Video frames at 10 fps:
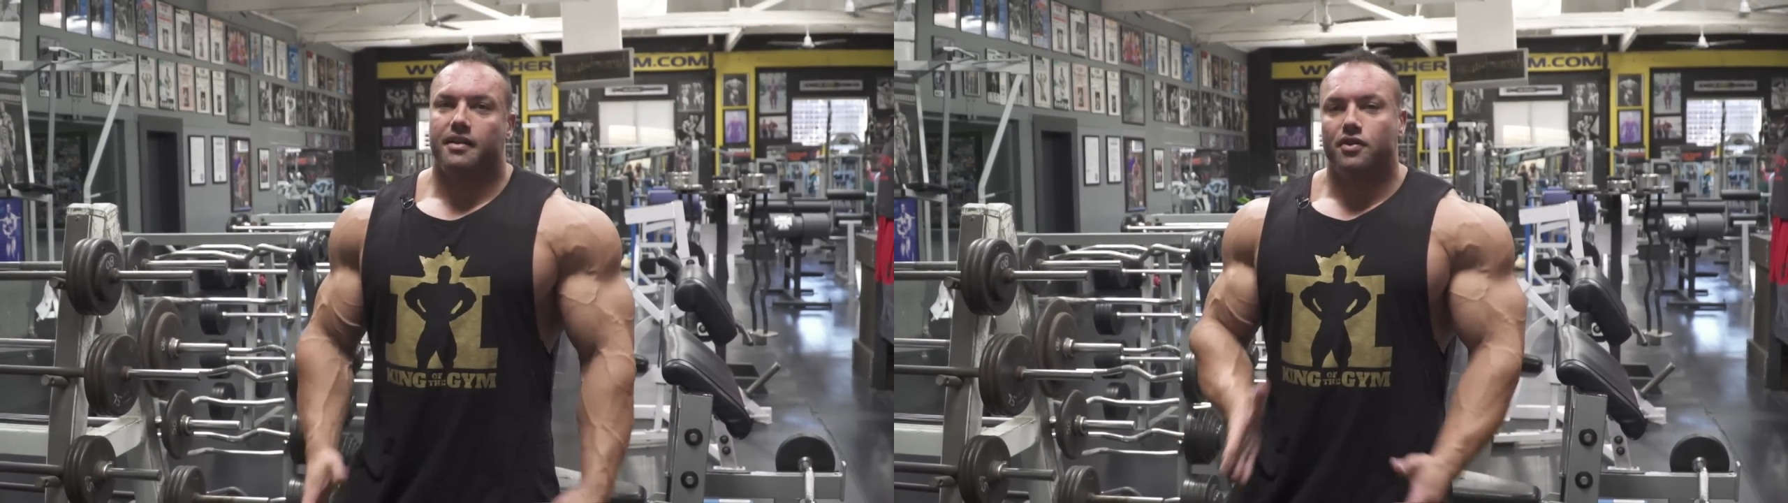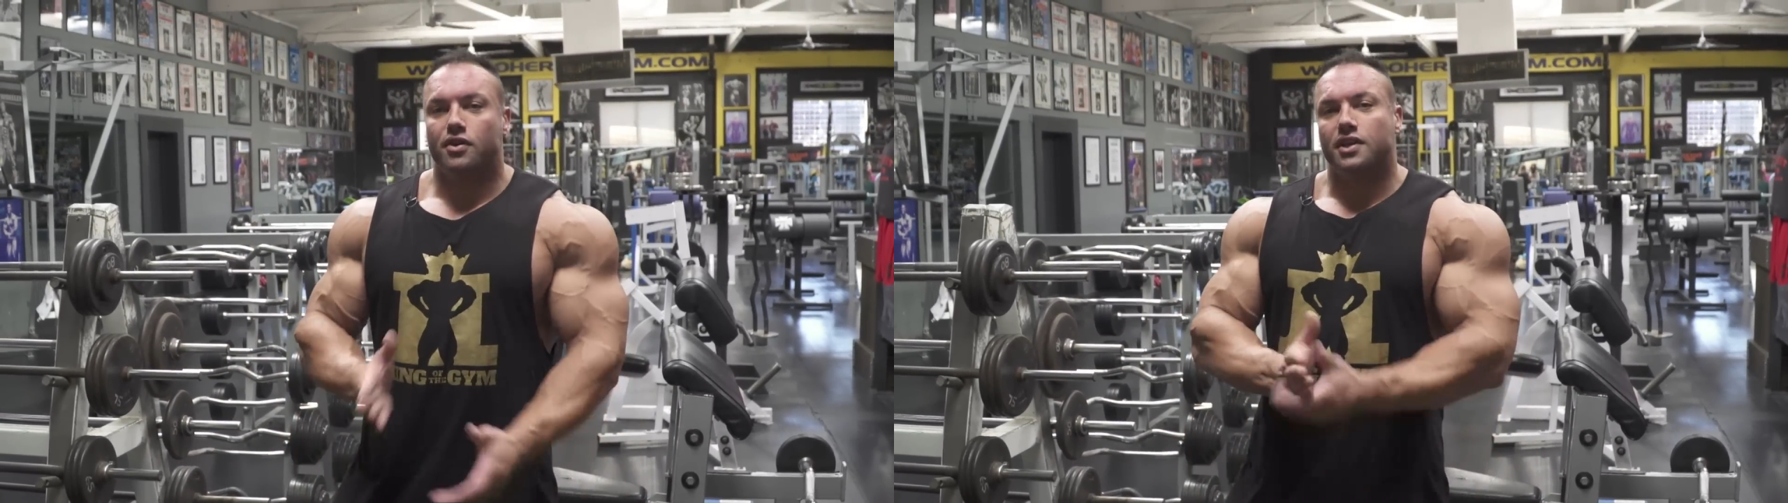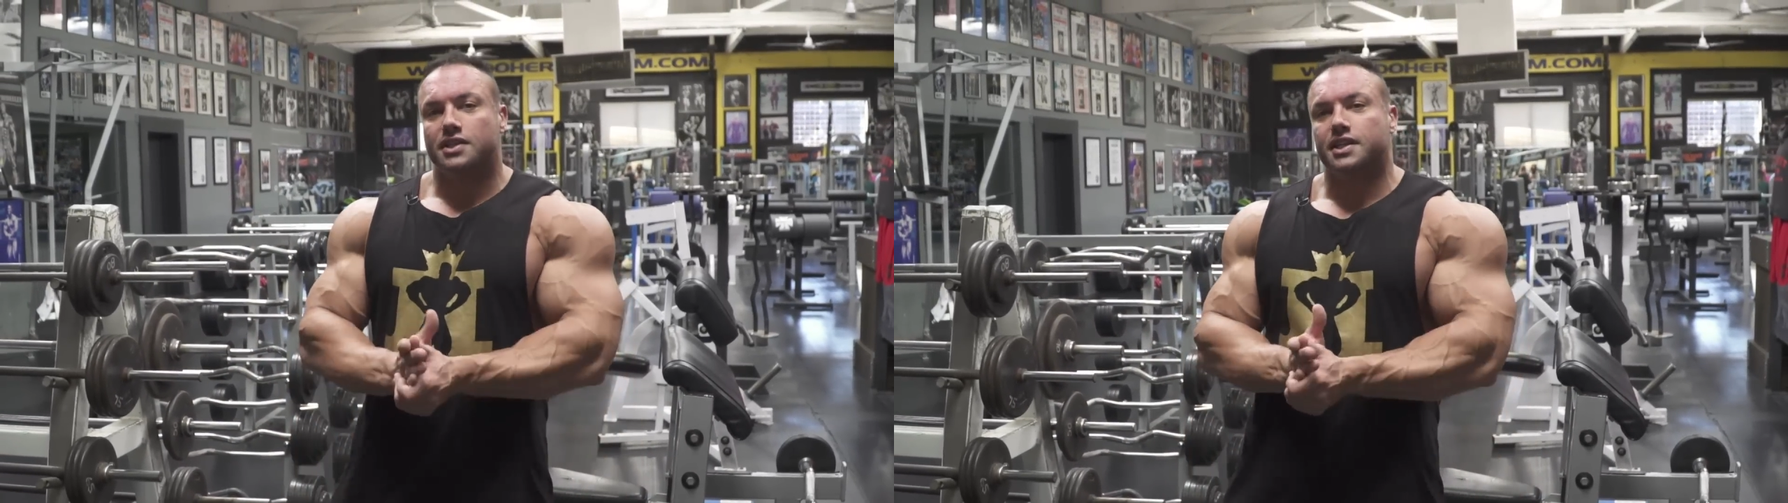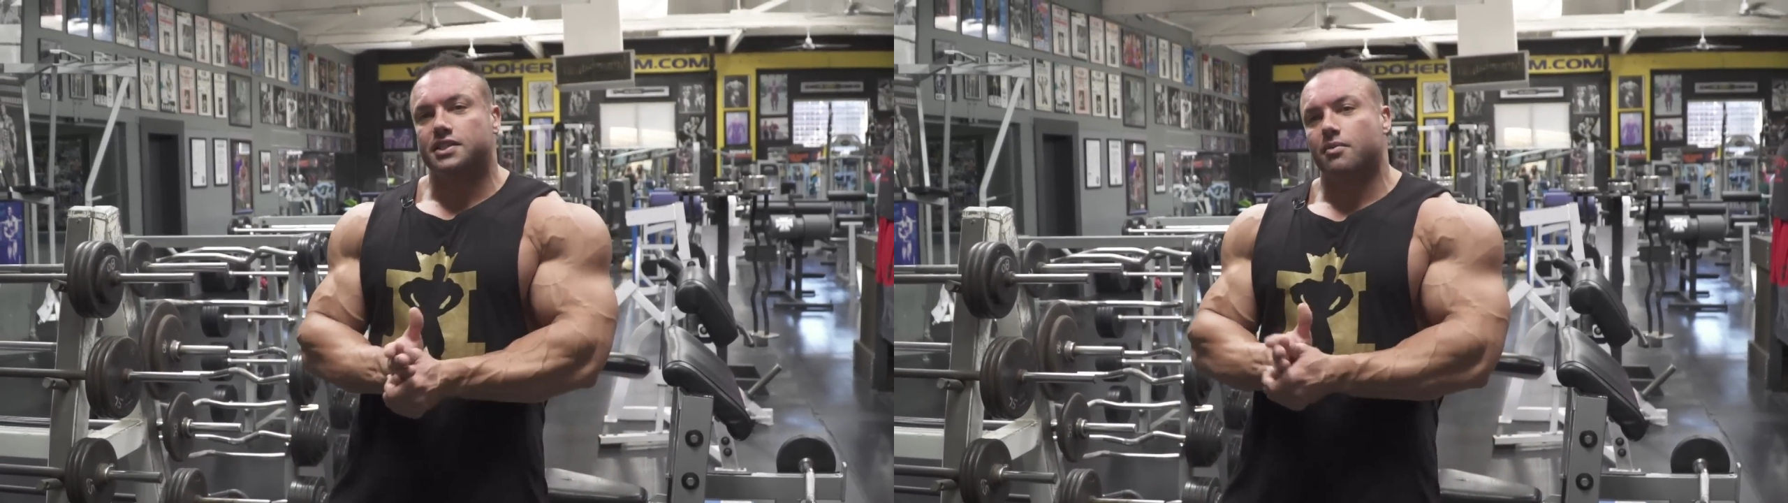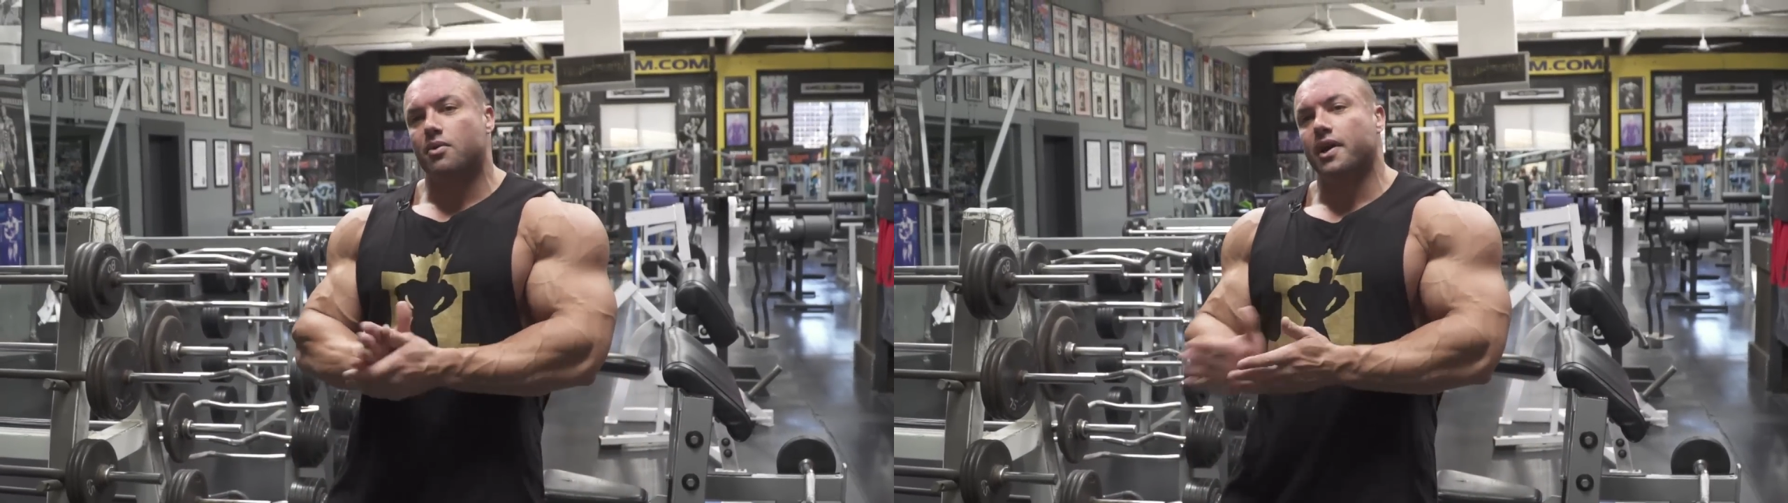If you do this
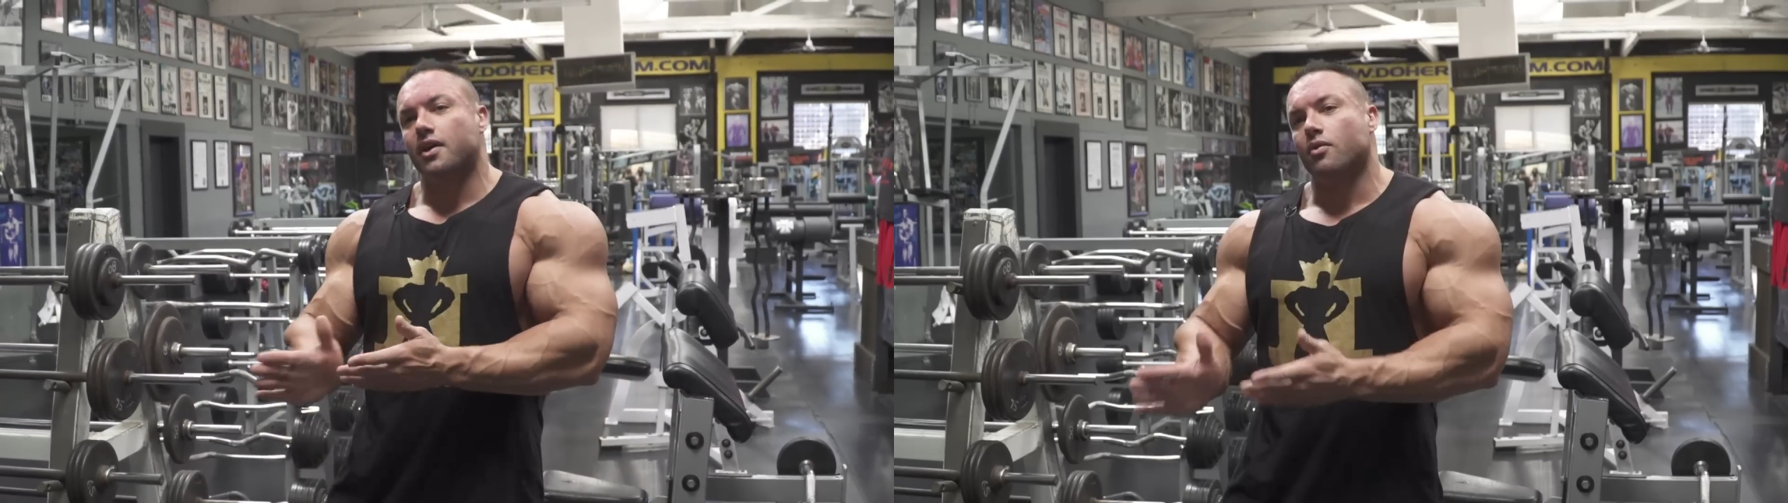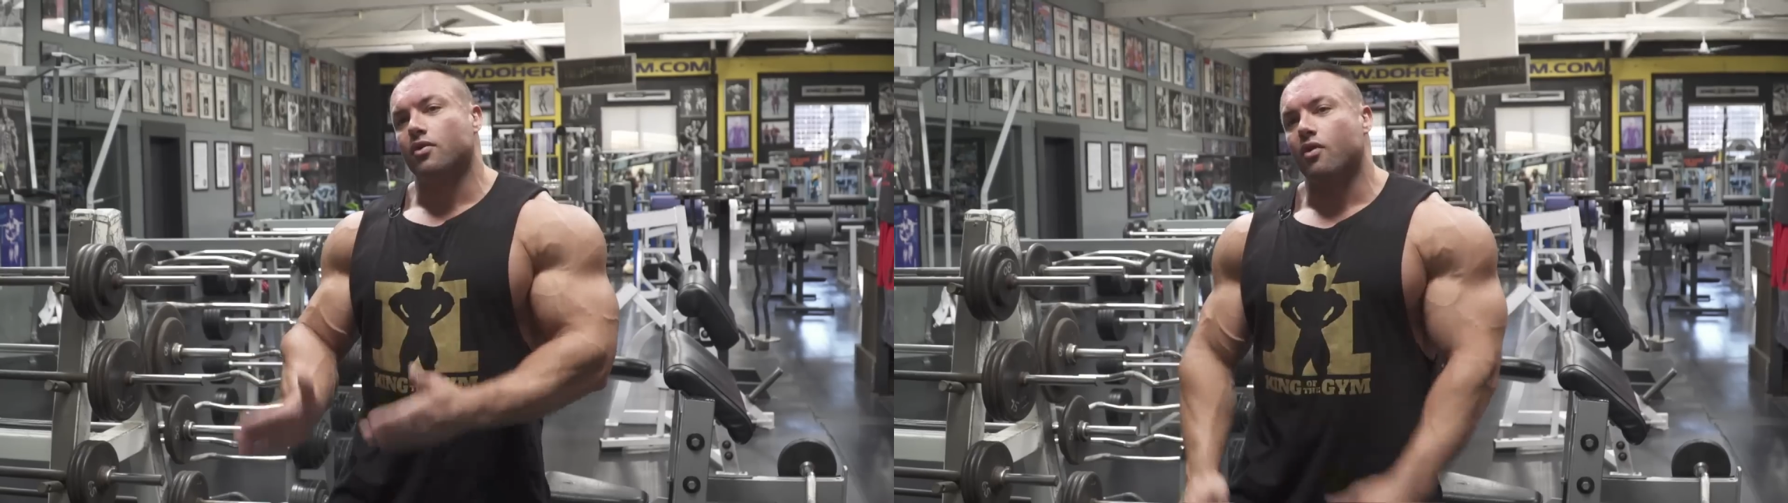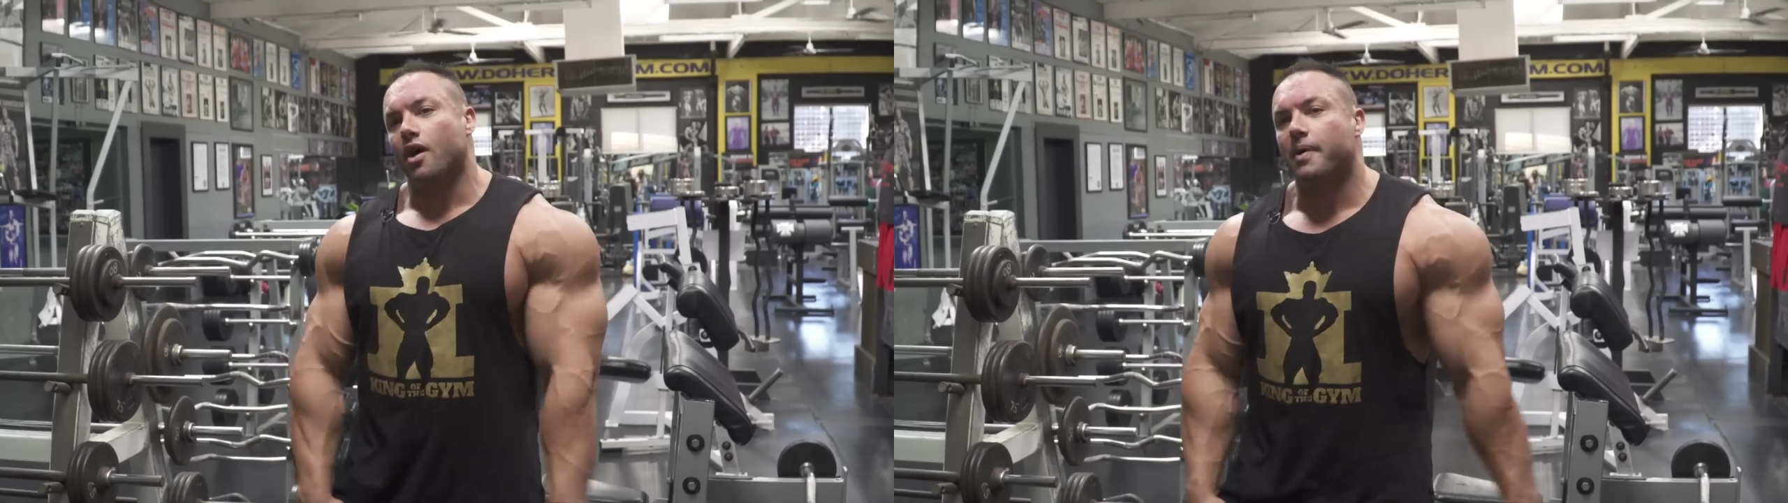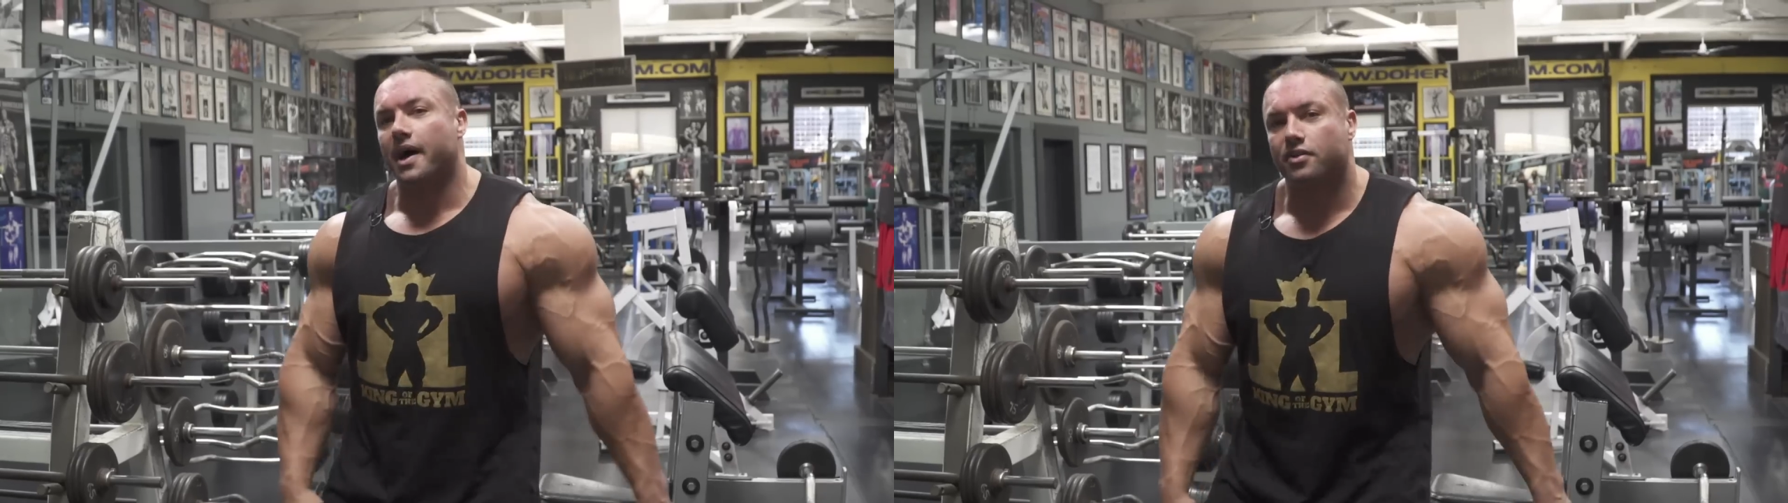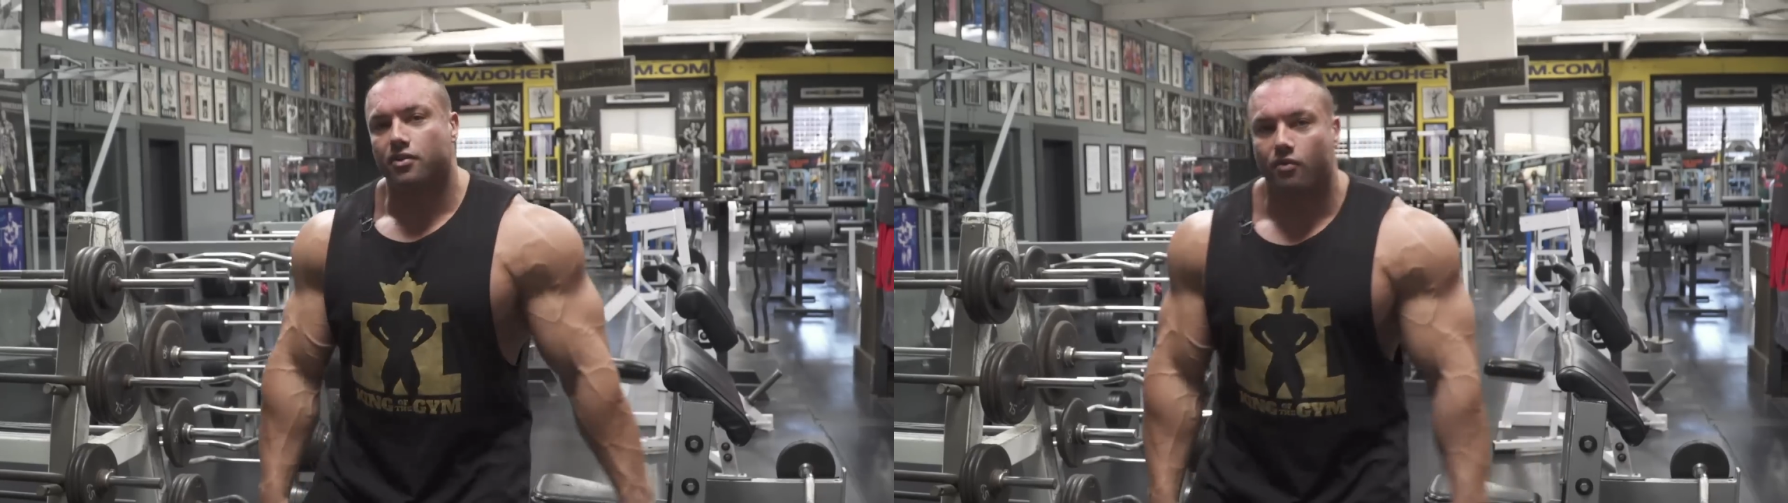system, it'll get you on the right
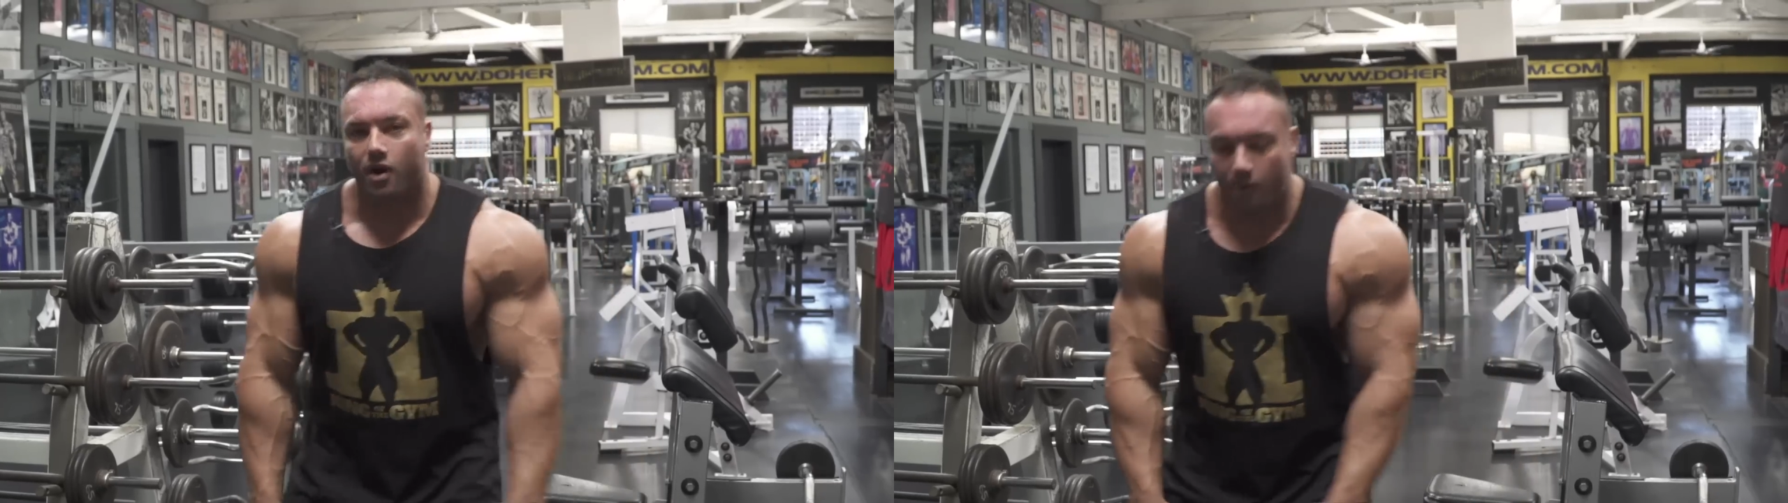path and the right